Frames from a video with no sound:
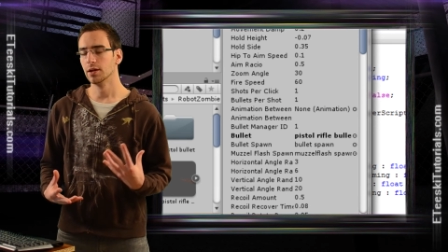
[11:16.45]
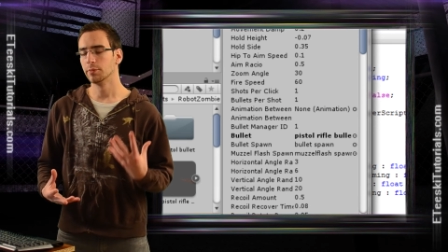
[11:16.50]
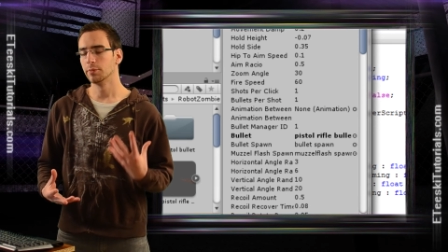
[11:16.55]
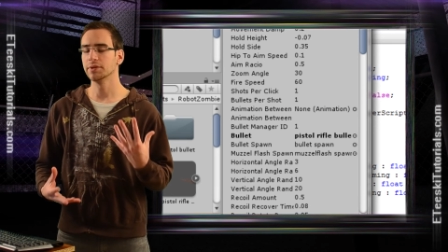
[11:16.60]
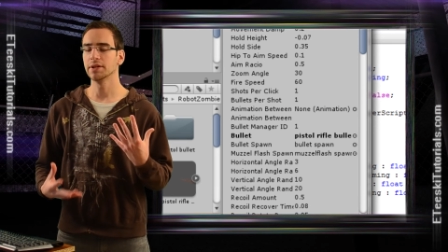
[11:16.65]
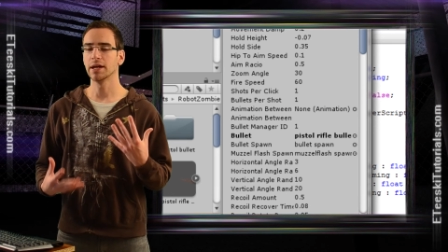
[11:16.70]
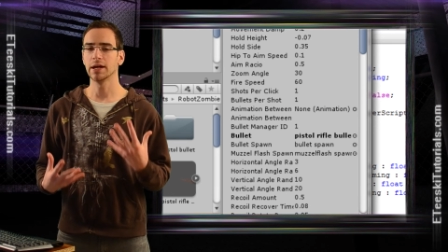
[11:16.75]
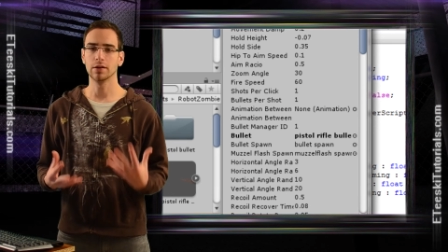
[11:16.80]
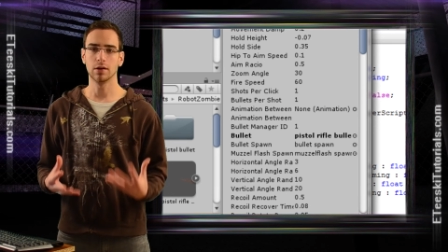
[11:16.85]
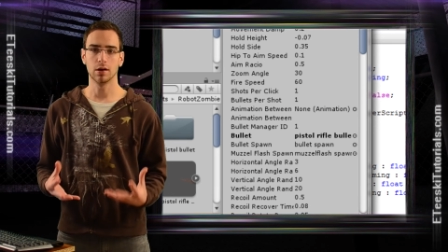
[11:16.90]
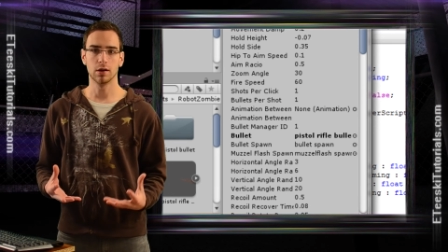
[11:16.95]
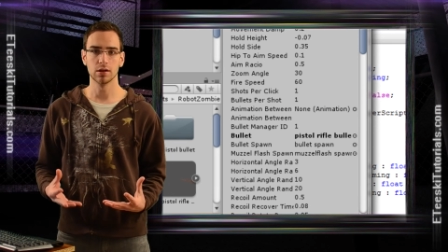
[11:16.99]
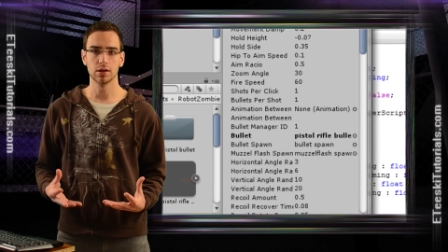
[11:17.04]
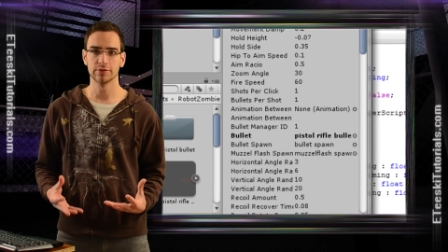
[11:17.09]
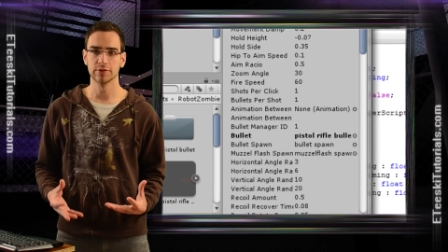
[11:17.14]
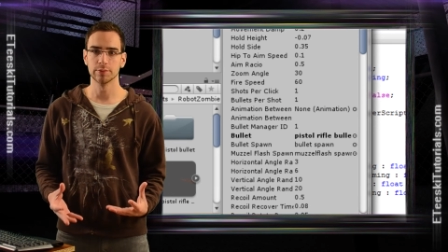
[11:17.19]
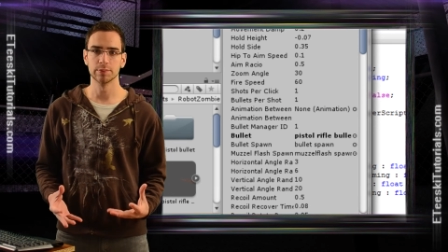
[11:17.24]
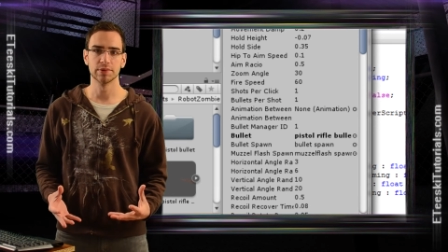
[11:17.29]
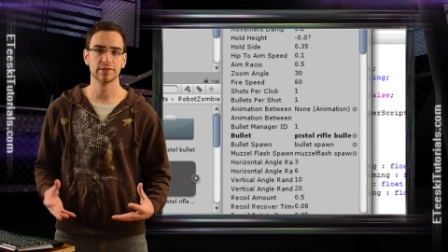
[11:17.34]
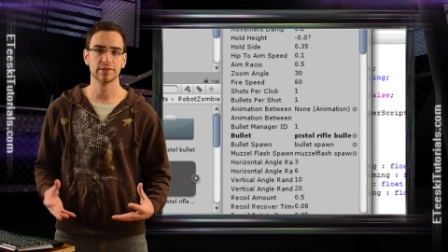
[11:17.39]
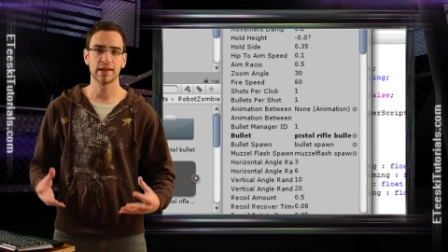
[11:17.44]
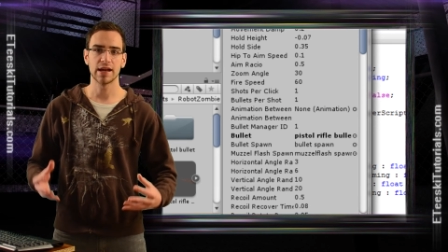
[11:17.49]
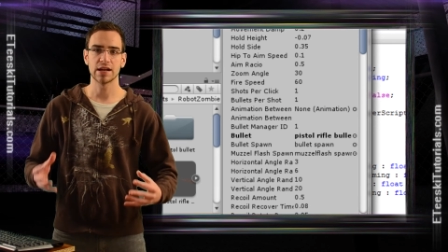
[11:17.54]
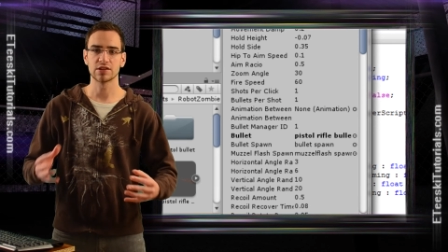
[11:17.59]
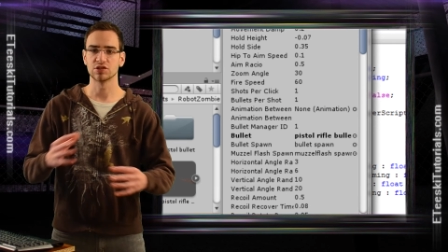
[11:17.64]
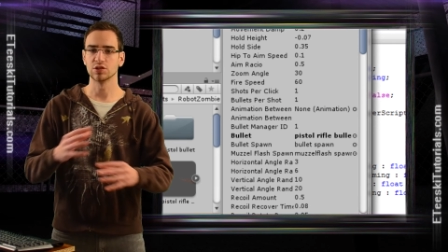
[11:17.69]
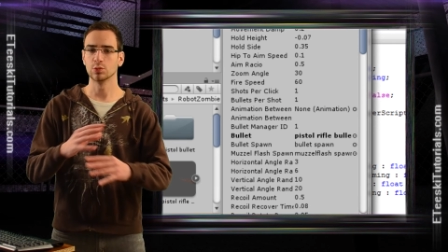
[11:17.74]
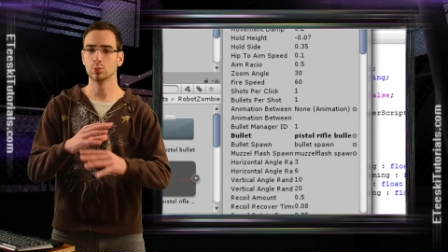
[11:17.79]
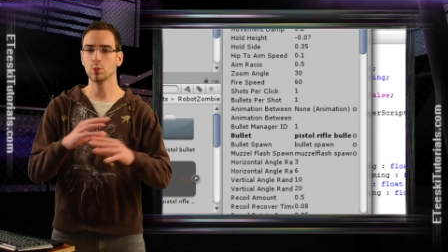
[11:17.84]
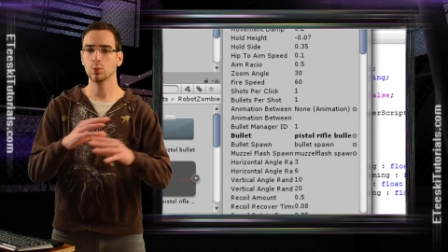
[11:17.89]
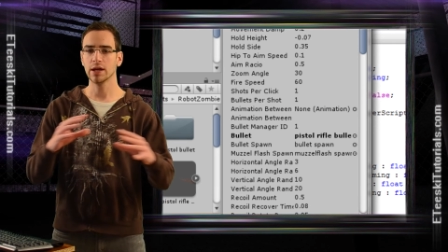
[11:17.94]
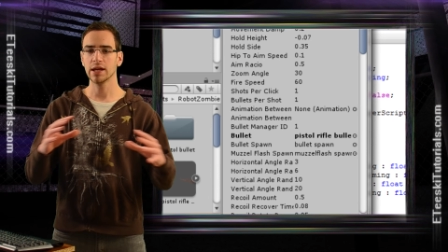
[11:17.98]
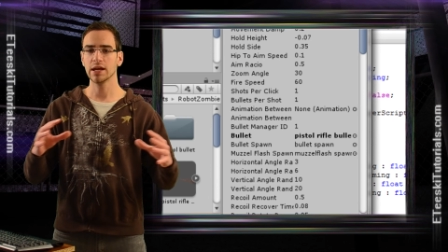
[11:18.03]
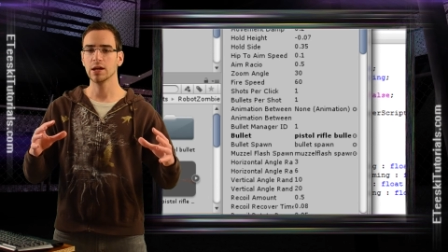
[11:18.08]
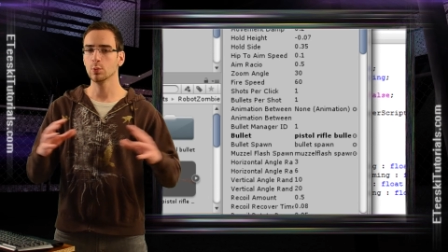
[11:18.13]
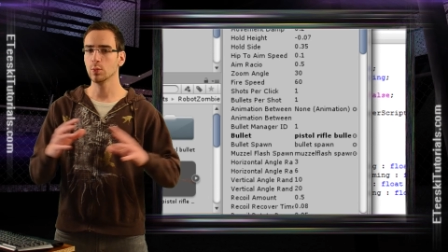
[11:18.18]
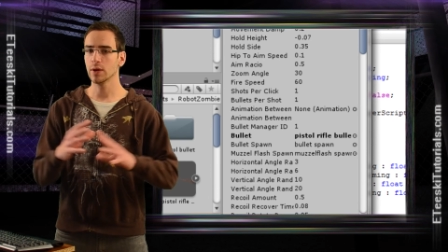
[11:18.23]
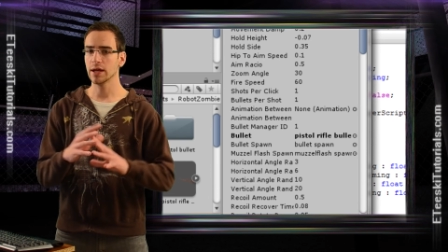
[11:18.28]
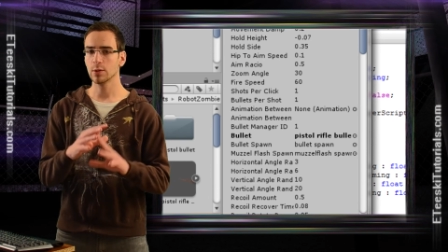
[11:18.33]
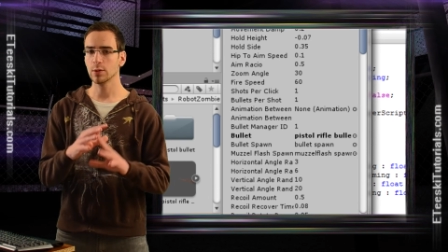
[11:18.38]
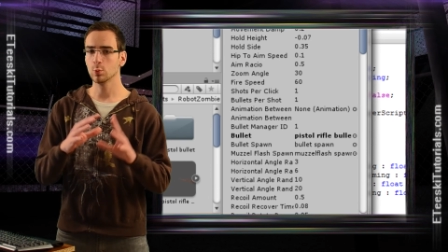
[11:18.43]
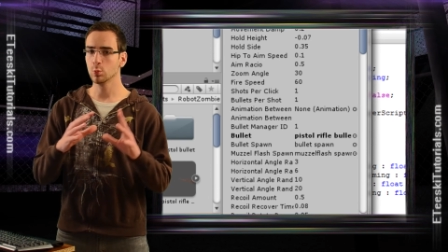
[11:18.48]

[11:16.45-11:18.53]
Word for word: Well, not all of them. There's actually way, way,